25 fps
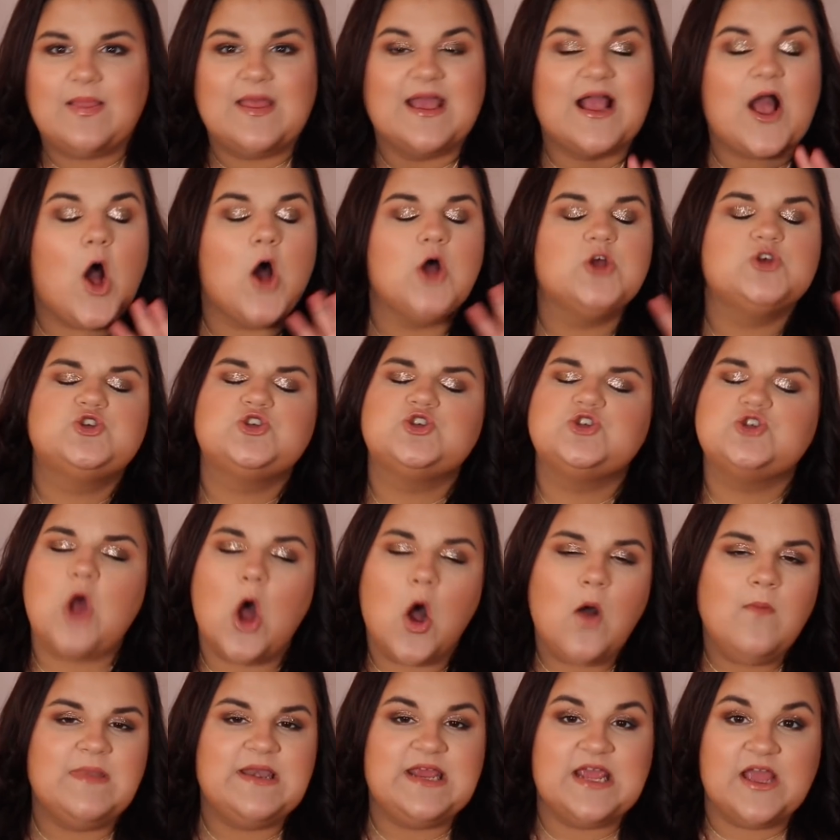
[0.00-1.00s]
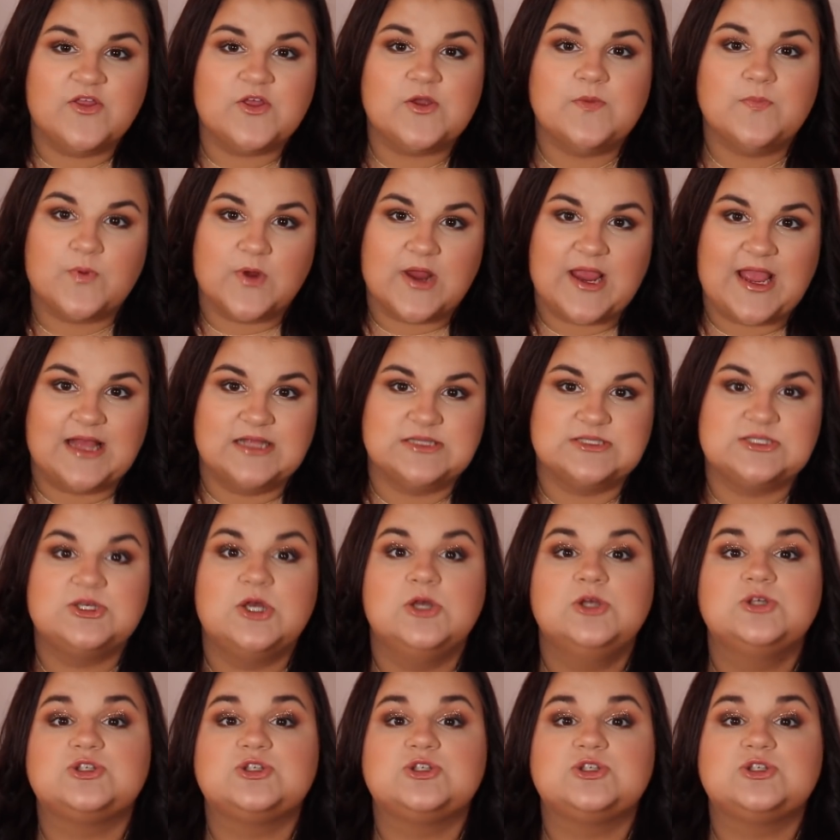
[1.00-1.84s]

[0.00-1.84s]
like so many other brands